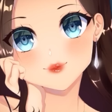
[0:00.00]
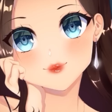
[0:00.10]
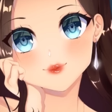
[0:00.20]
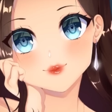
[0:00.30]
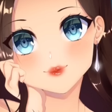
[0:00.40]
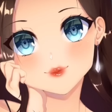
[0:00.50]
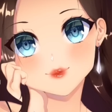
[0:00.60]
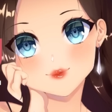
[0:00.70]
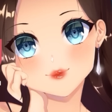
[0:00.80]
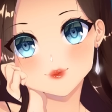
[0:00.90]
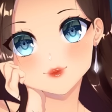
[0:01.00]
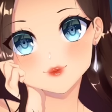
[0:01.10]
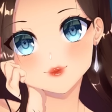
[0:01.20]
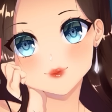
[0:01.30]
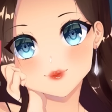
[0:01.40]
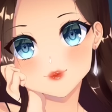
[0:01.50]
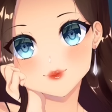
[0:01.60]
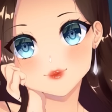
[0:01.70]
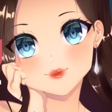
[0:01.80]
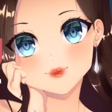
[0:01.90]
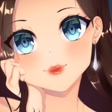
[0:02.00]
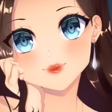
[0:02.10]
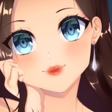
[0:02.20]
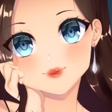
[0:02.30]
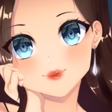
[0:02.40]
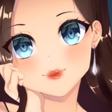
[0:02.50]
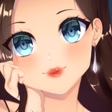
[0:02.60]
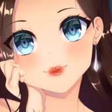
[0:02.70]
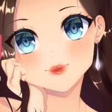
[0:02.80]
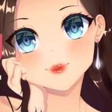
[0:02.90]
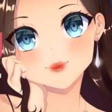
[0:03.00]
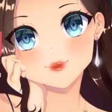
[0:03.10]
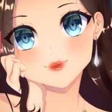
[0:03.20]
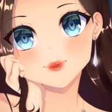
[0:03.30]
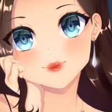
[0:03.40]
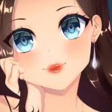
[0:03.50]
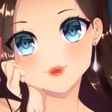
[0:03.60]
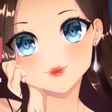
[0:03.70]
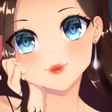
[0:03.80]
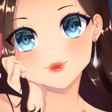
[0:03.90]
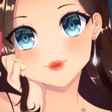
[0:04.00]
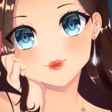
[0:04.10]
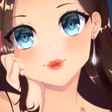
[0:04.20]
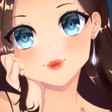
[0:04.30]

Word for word: Well, that's silly. Mm -mm. I, they just don't know how lovely you are.